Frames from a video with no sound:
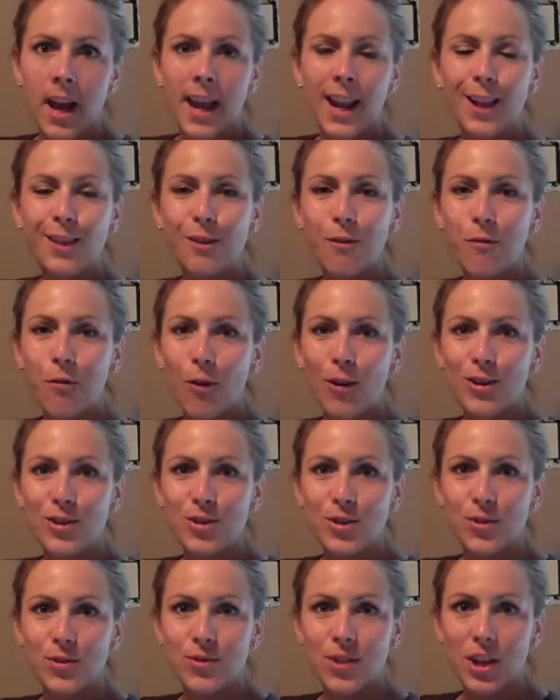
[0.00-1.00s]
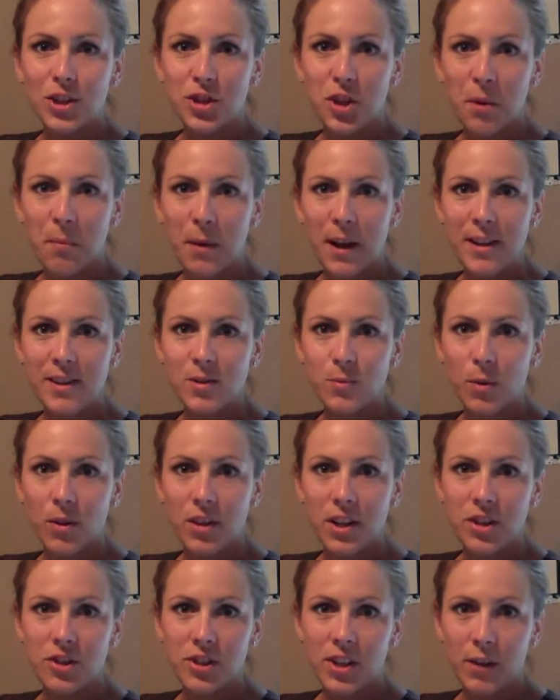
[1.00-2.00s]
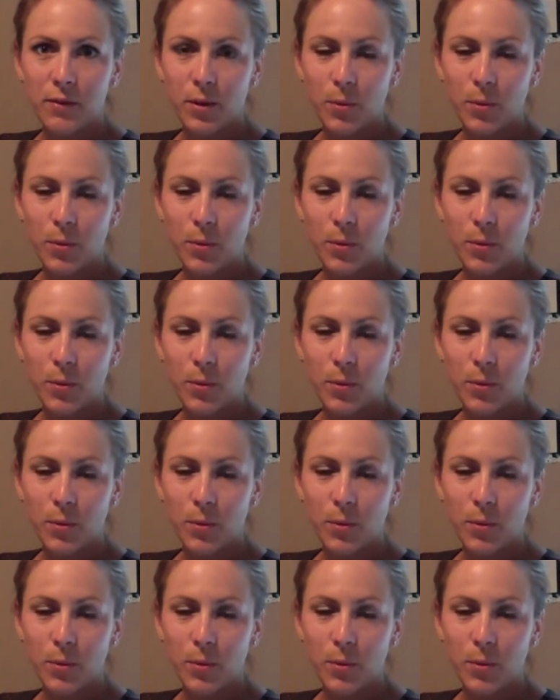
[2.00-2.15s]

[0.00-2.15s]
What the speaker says: And I look forward to touching base with each and